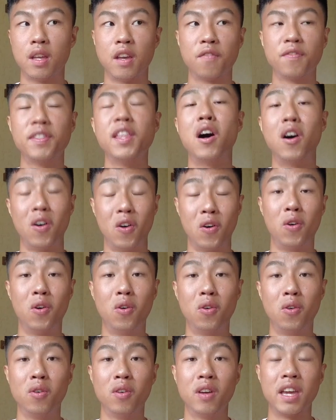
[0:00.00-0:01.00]
if not
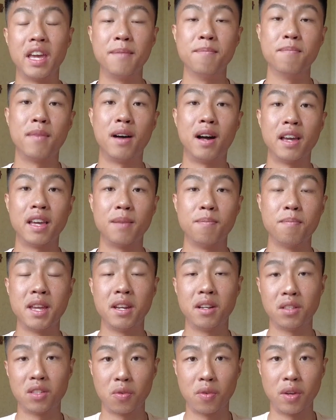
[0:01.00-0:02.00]
all, in my
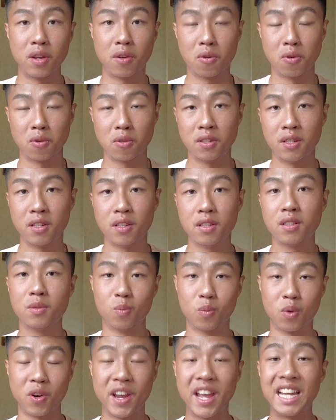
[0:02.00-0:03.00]
mandatory courses
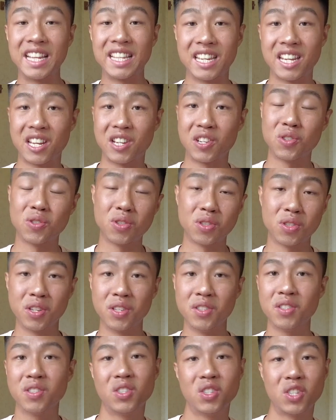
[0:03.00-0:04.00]
were international
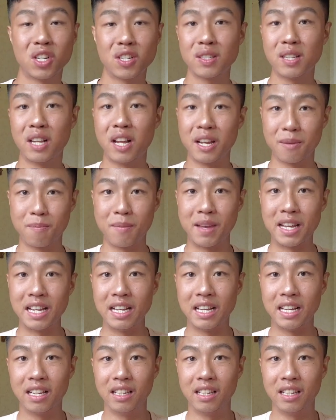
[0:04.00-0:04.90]
students just like me.